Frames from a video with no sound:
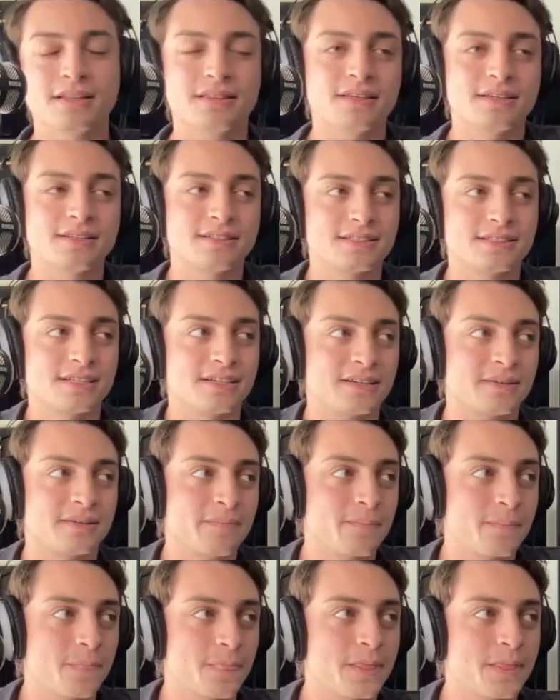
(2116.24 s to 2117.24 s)
that uh,
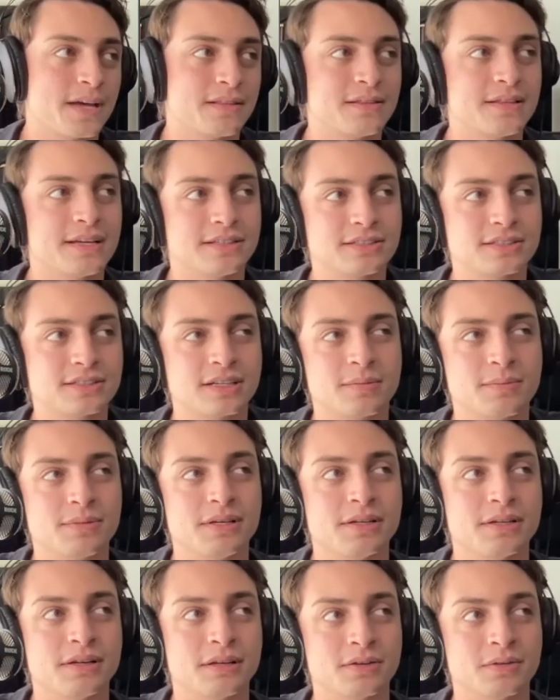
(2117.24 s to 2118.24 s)
that that's going to be
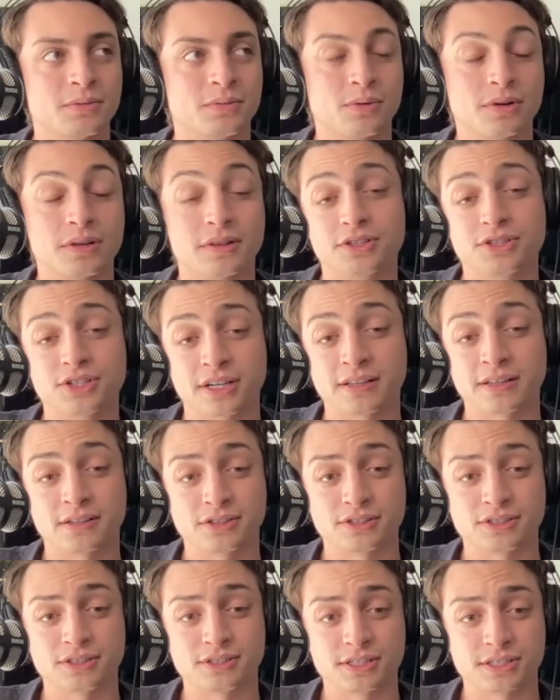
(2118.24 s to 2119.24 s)
another one of the
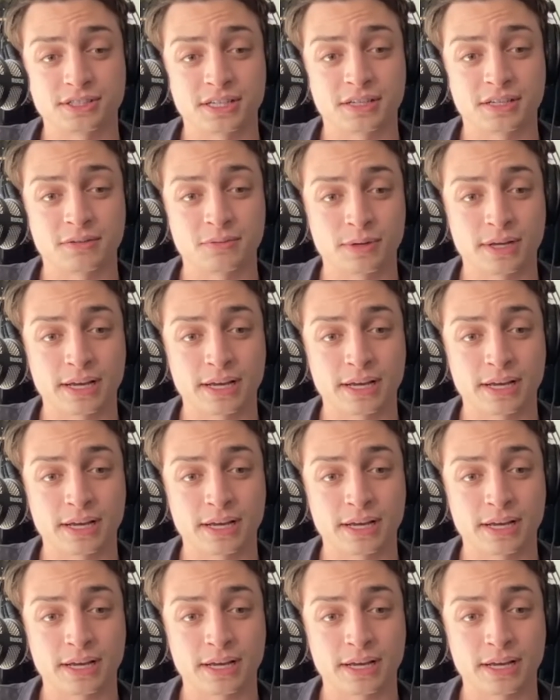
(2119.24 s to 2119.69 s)
challenges is that